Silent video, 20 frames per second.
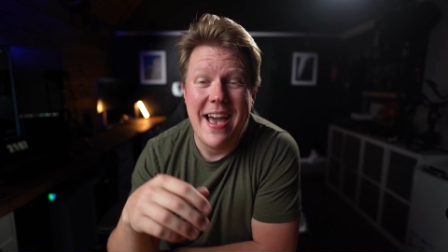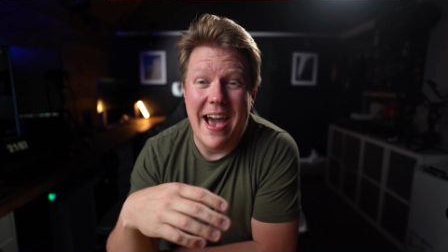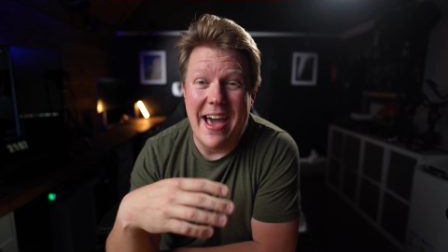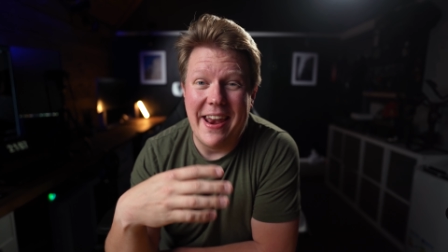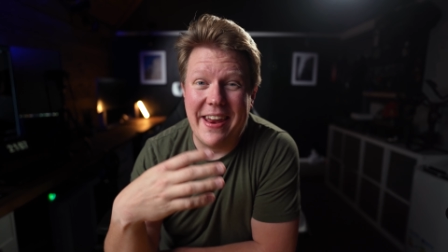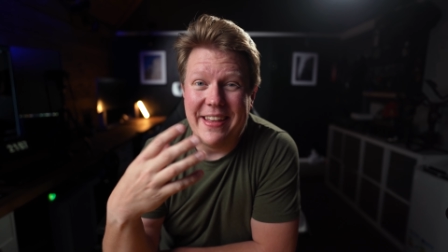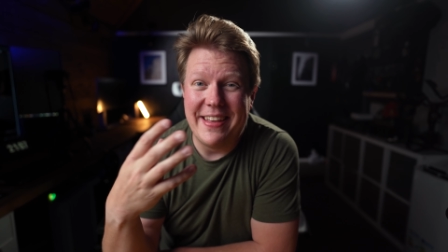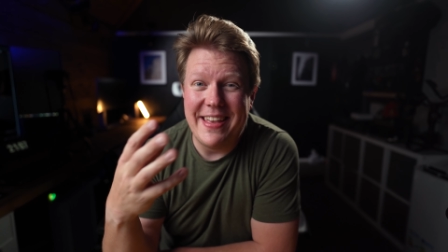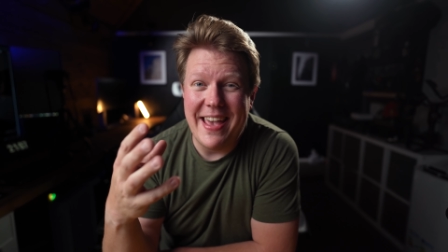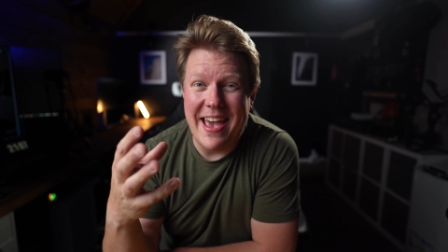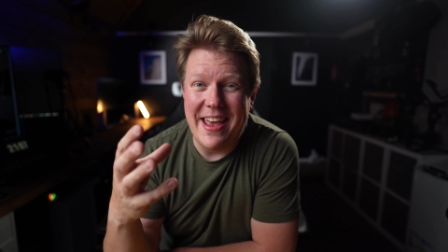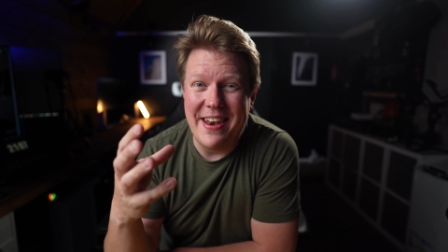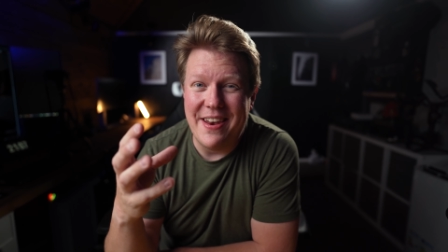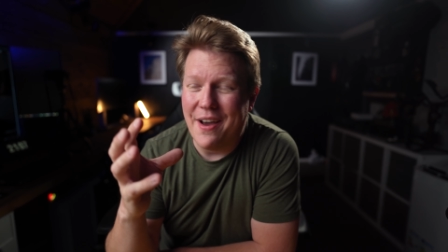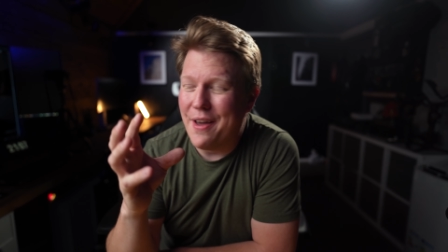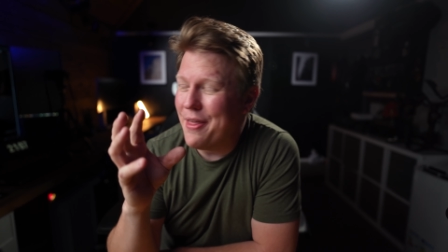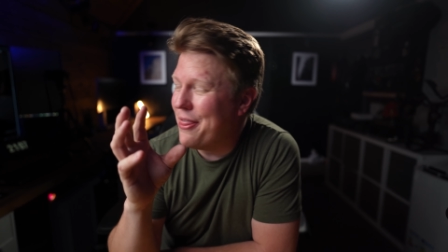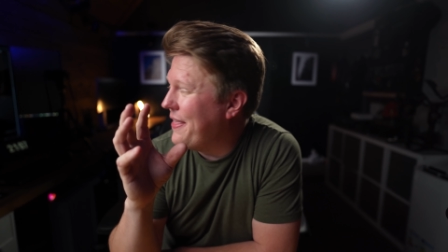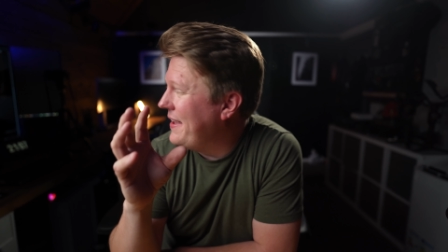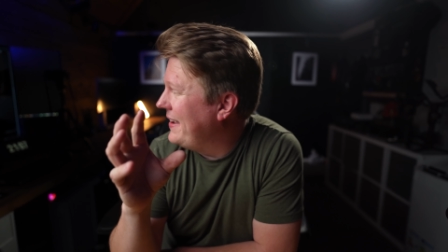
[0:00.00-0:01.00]
and again
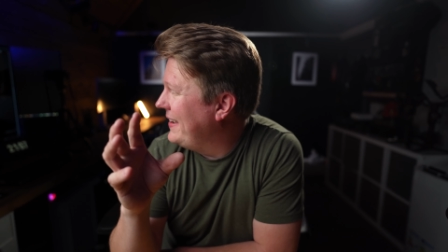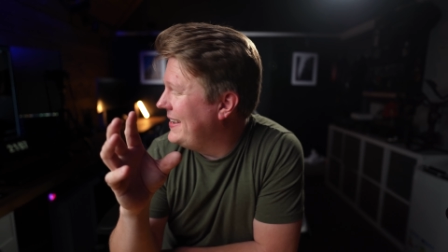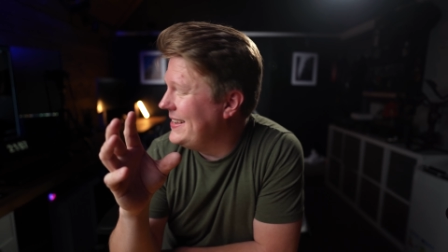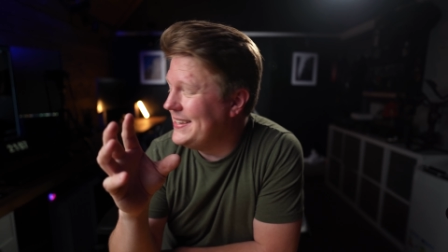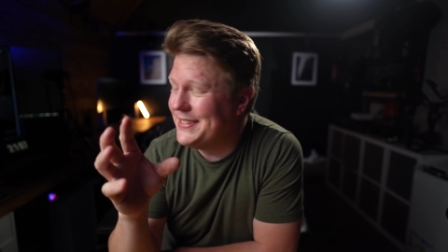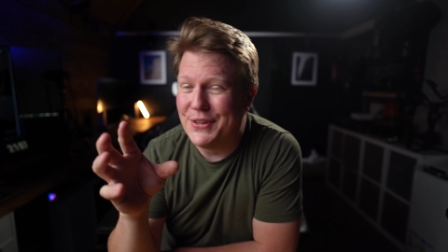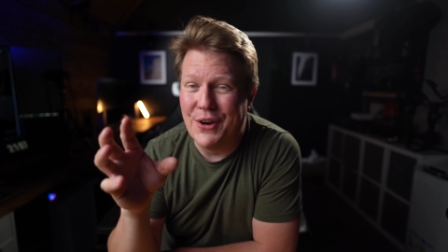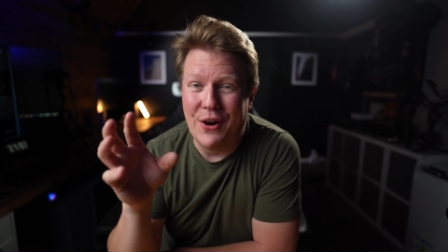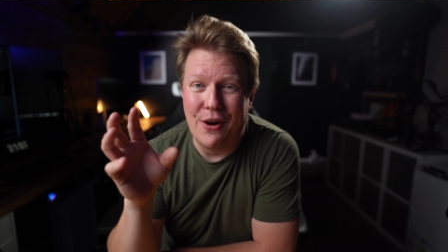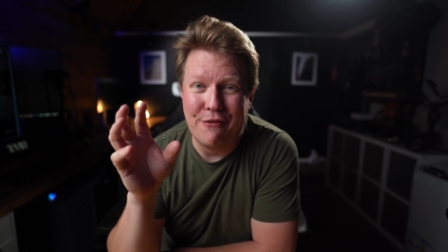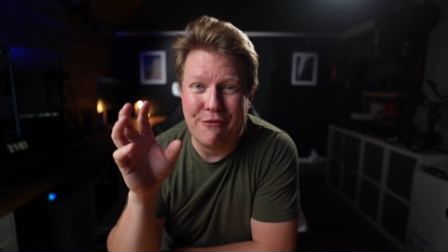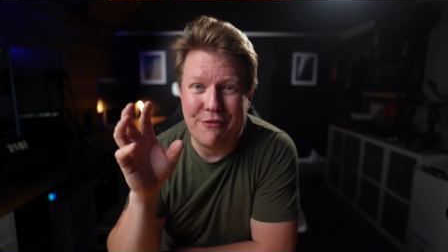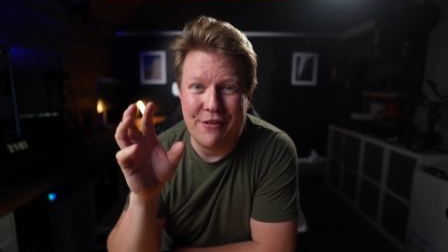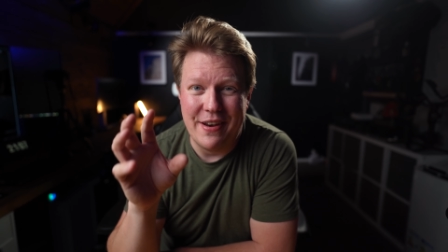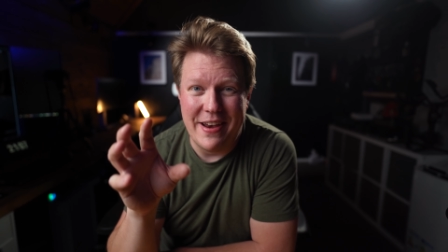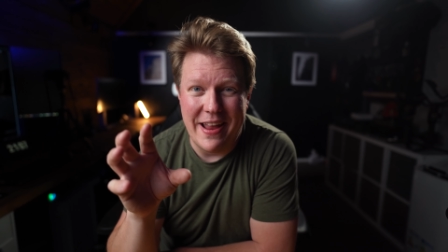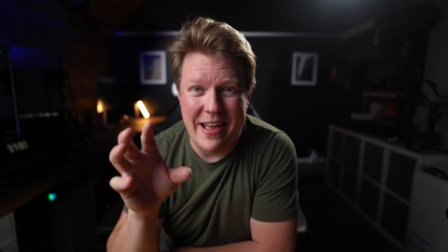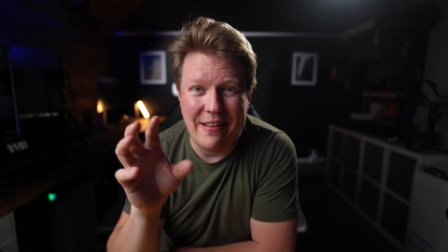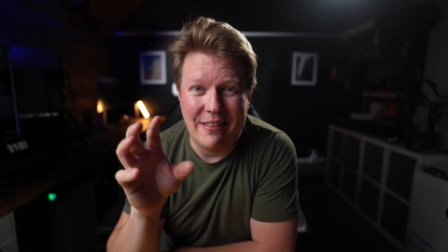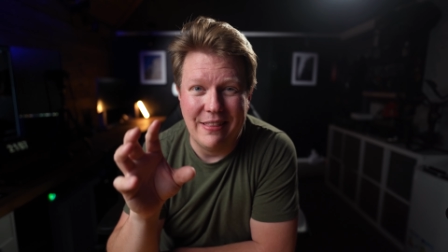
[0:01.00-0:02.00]
I think he's got a
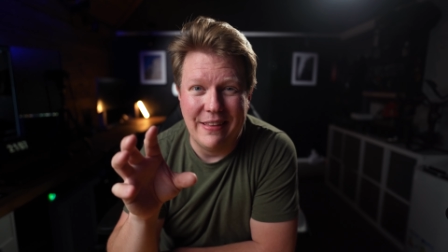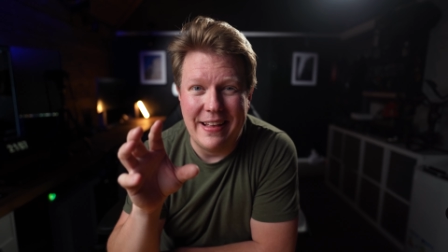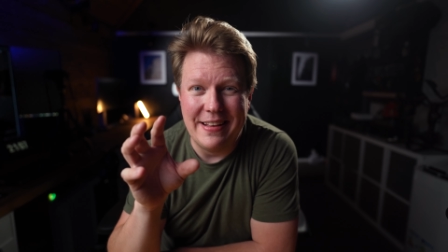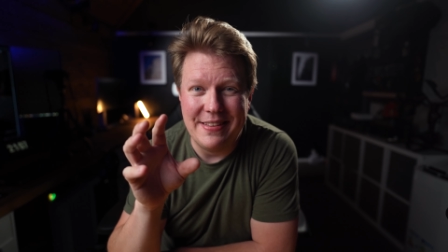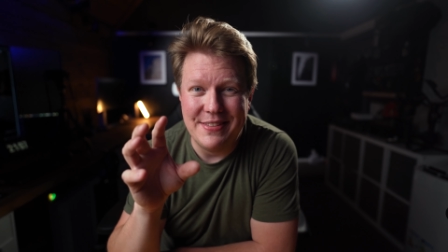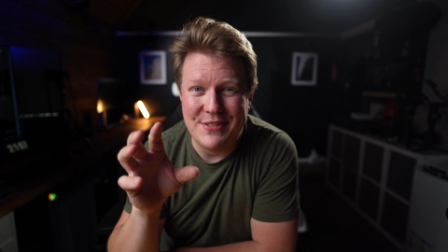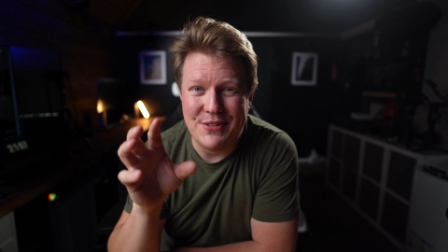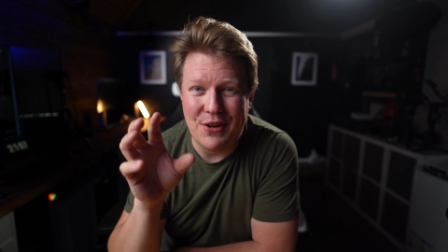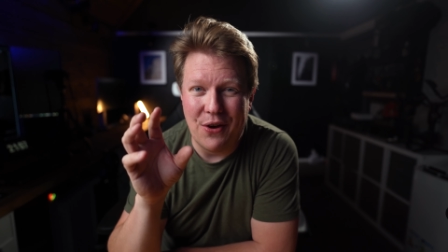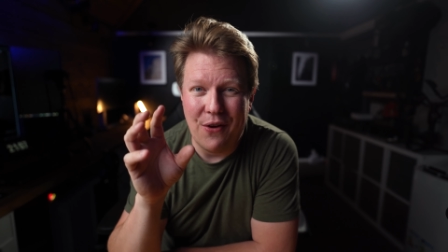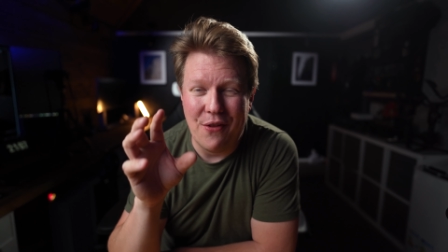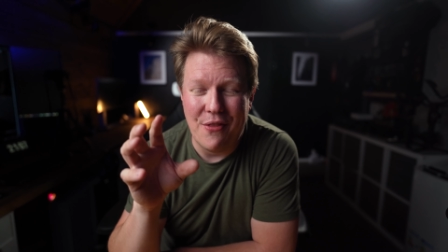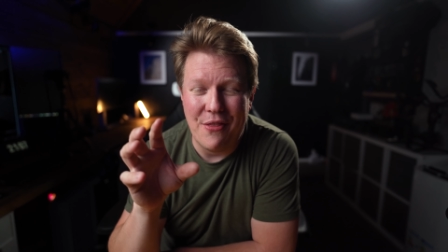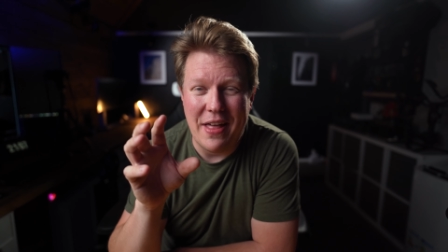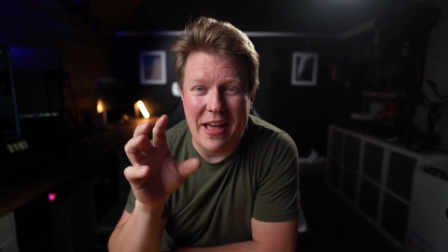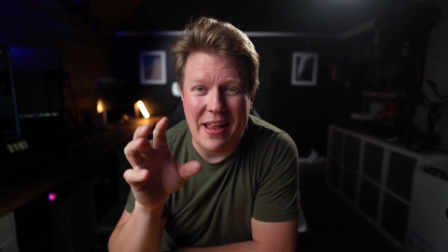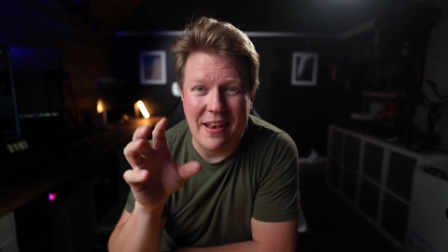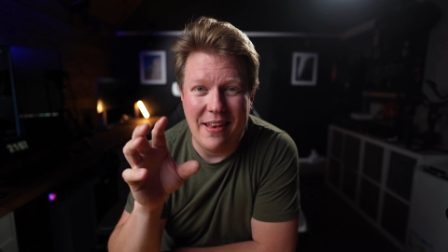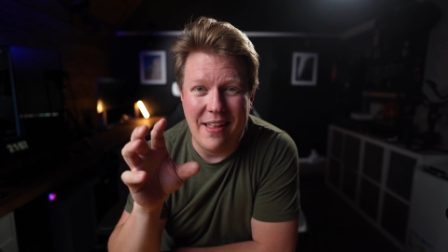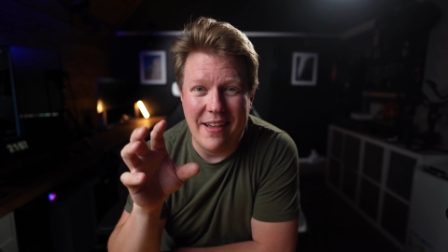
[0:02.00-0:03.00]
Fresnel lens on
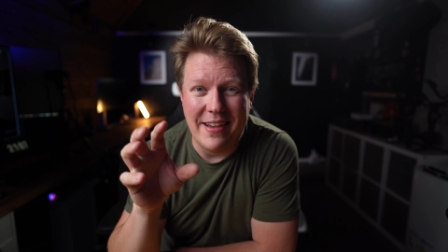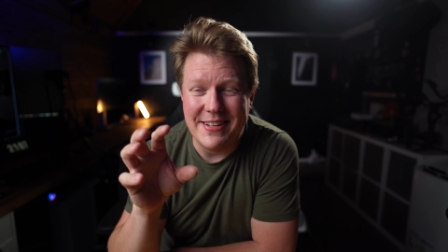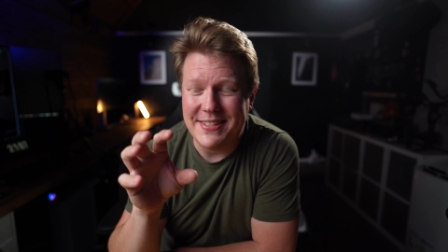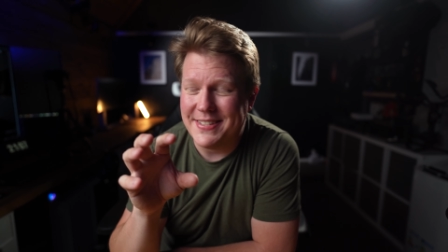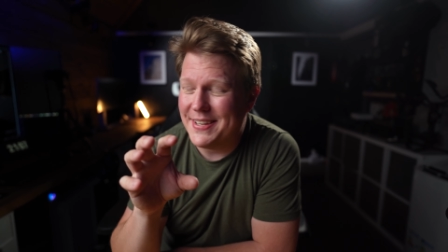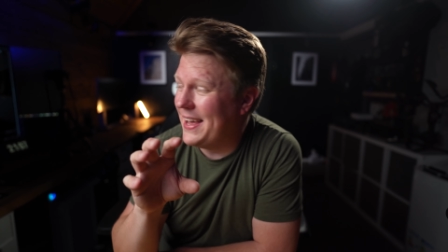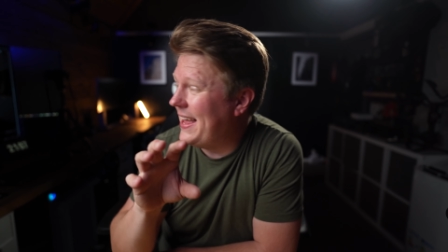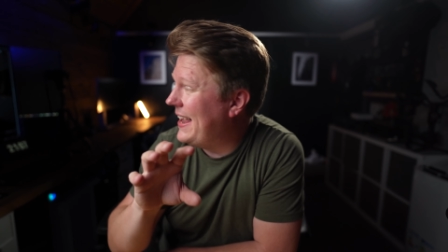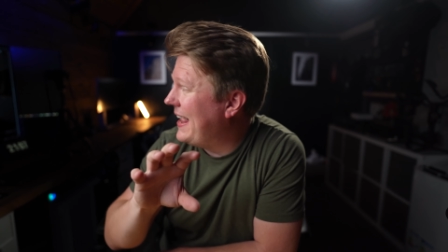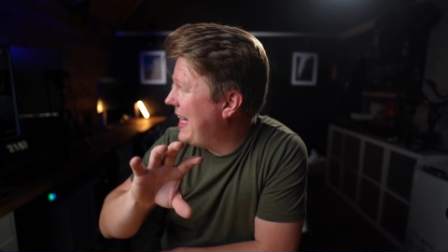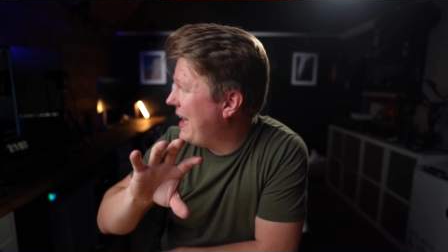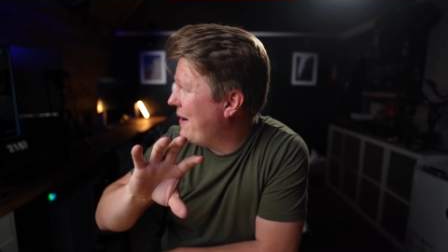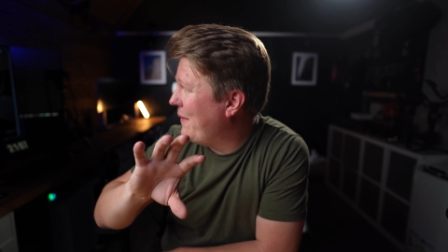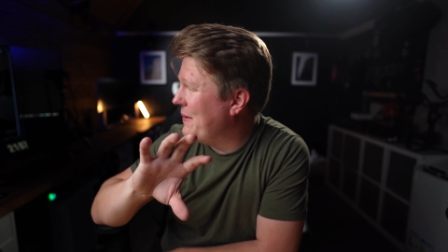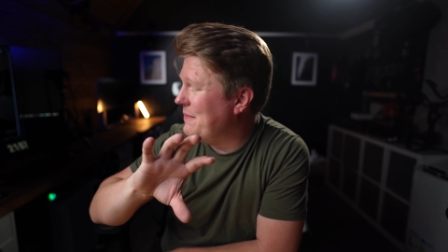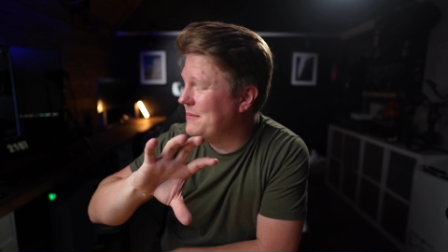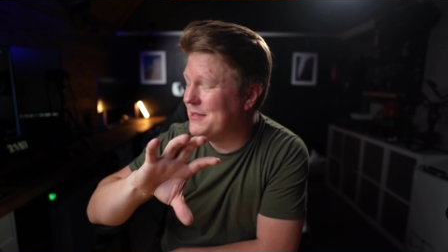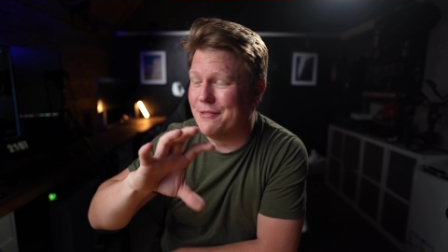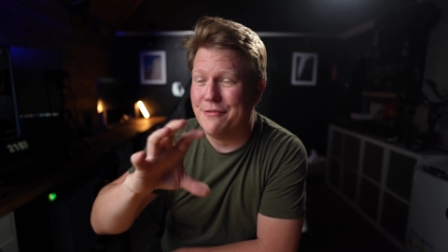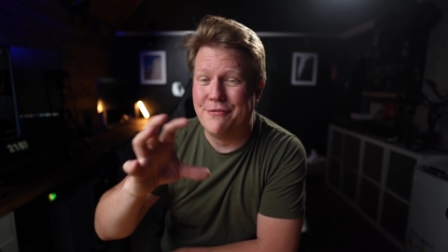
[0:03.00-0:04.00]
that light to allow
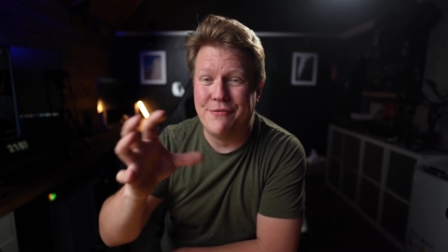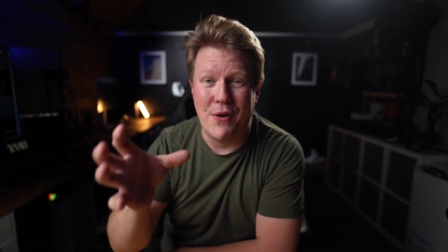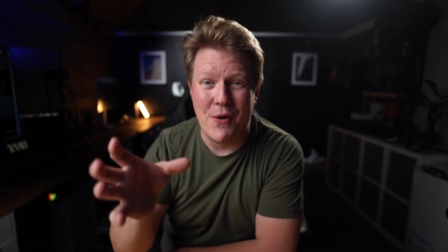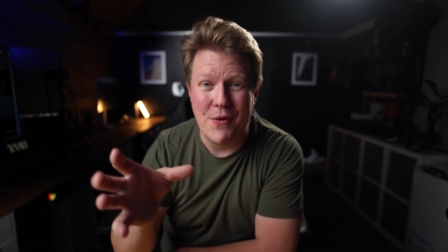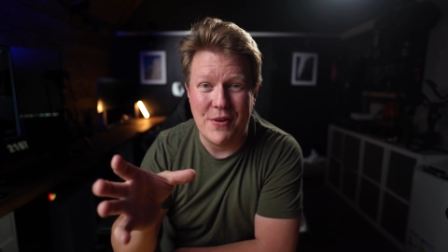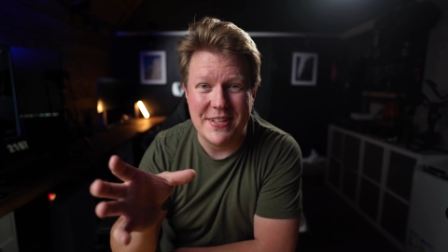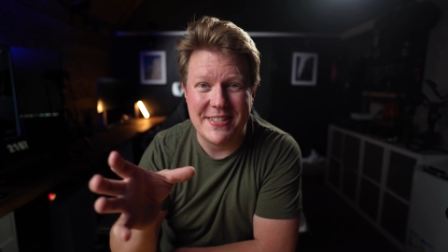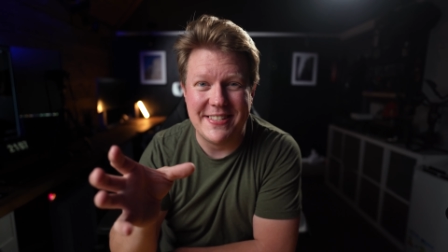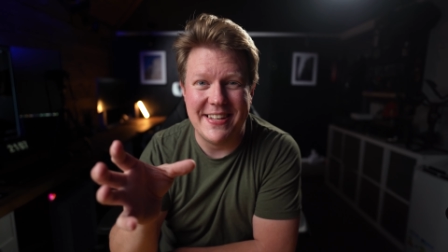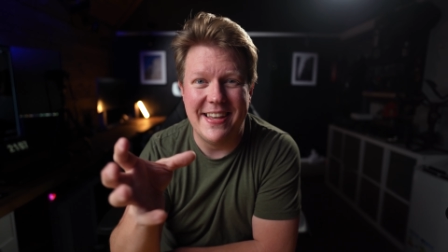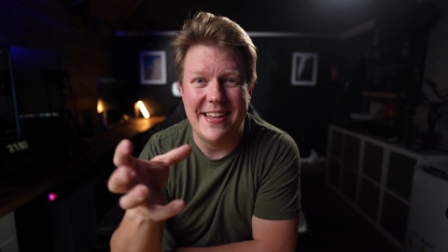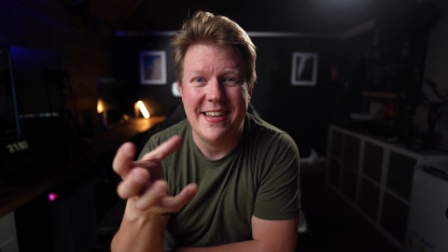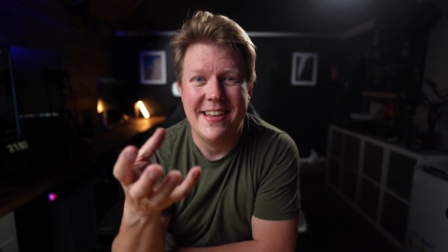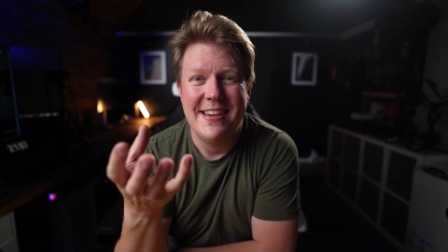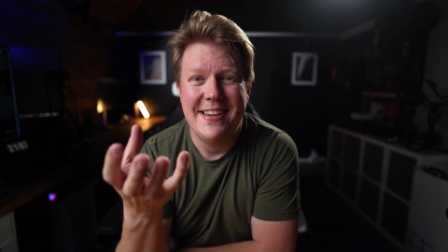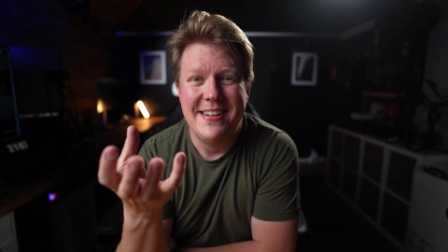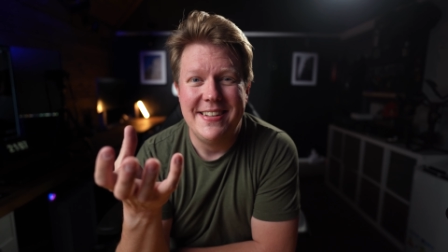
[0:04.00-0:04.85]
him to focus it,